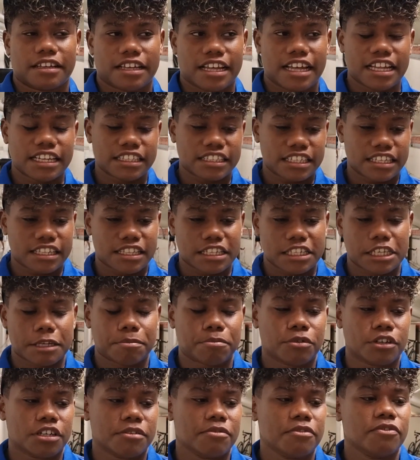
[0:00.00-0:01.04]
auntie, they
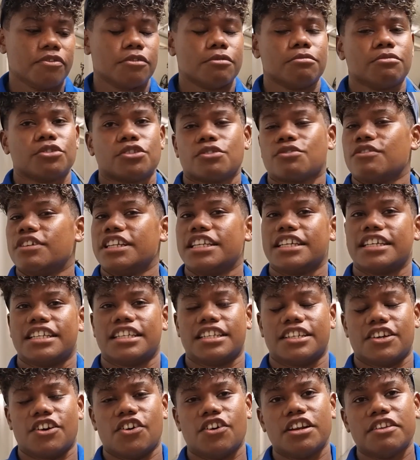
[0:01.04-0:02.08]
supporting me from schooling in
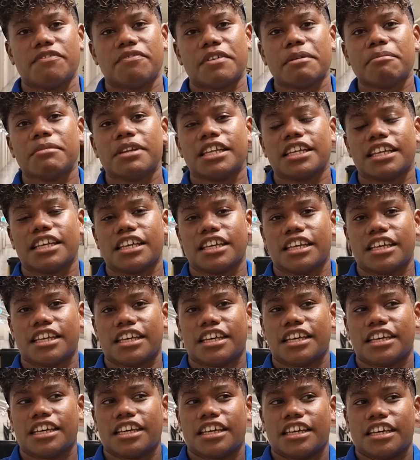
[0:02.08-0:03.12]
the whole family.
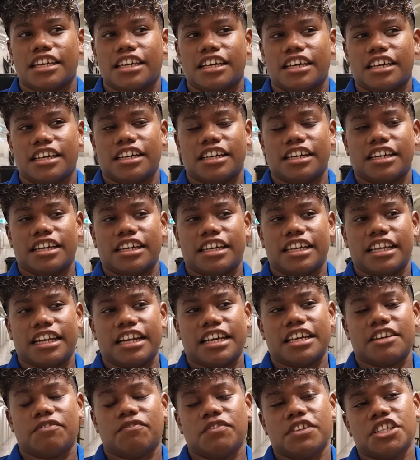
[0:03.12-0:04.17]
And
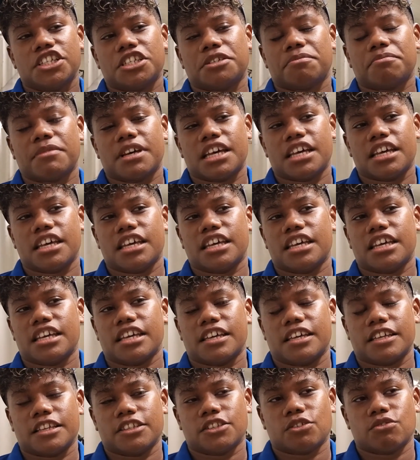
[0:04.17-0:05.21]
I finished
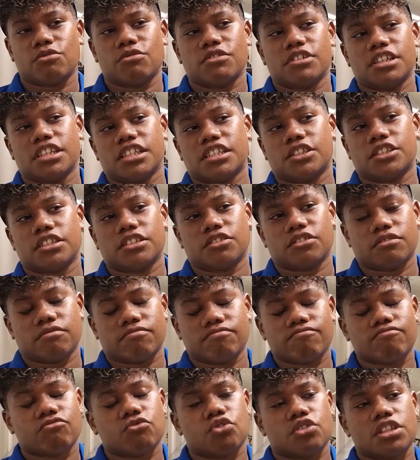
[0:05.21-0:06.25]
my school in
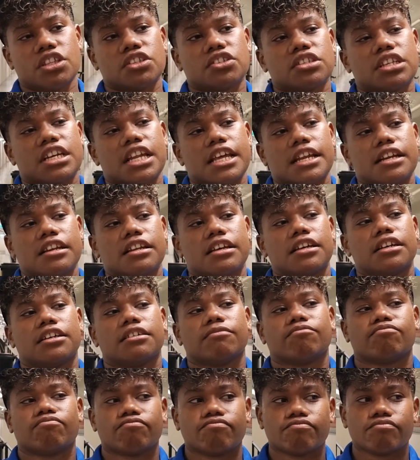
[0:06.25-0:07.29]

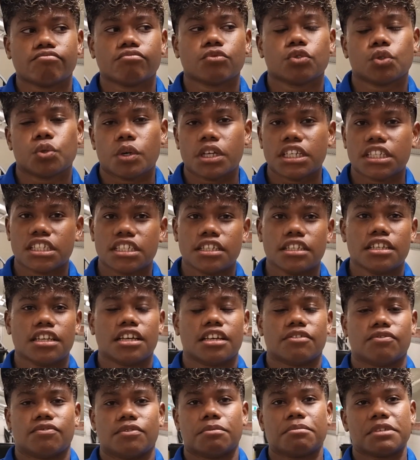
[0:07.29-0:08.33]
2020
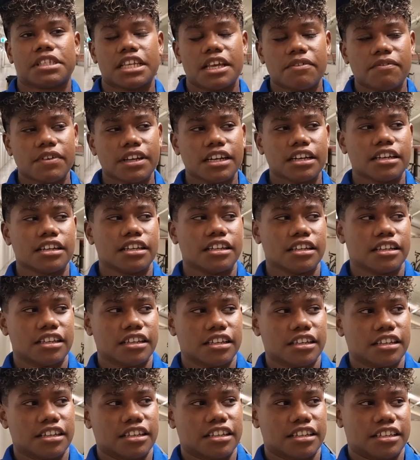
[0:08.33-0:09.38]
from 7,
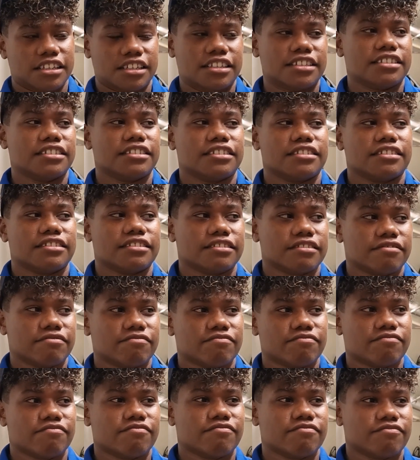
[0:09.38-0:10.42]

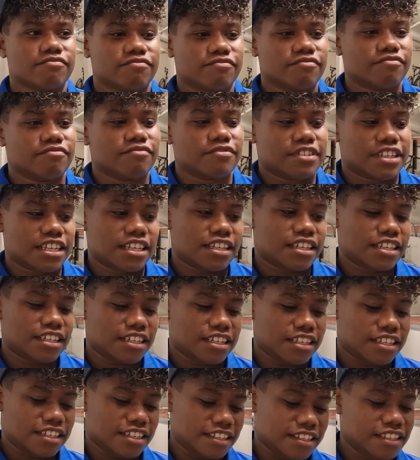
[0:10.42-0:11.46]

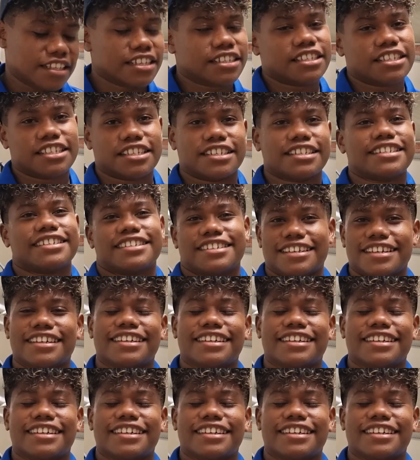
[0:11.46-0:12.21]
and that's it.